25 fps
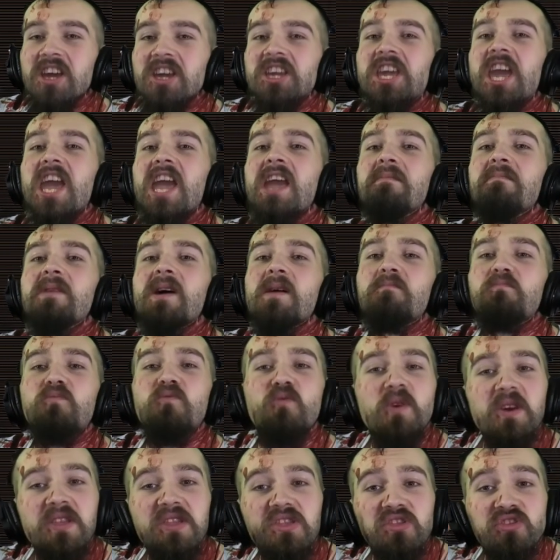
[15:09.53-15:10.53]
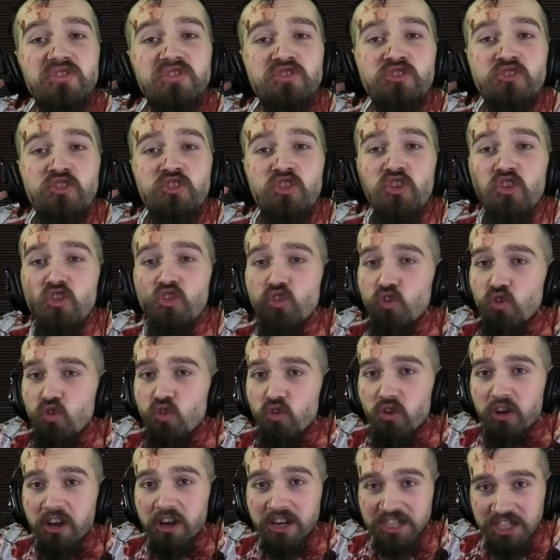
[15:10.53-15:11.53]
came up with
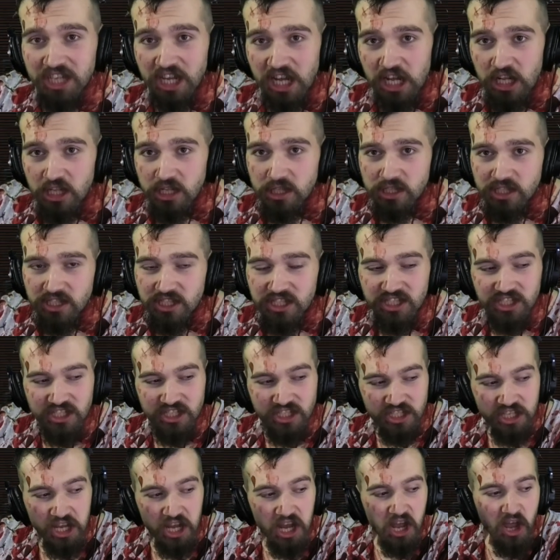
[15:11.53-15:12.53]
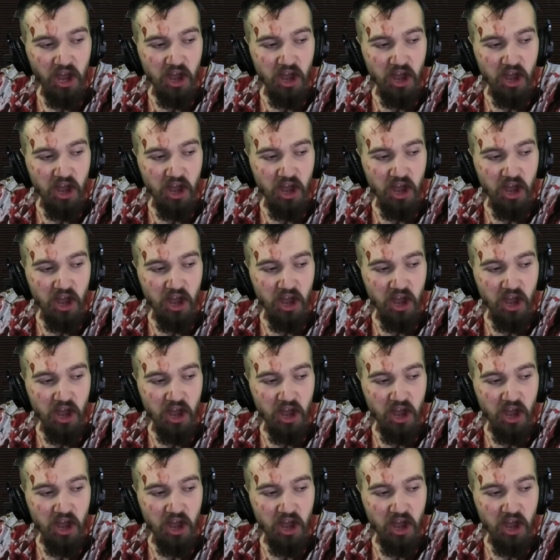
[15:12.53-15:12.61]
2 results.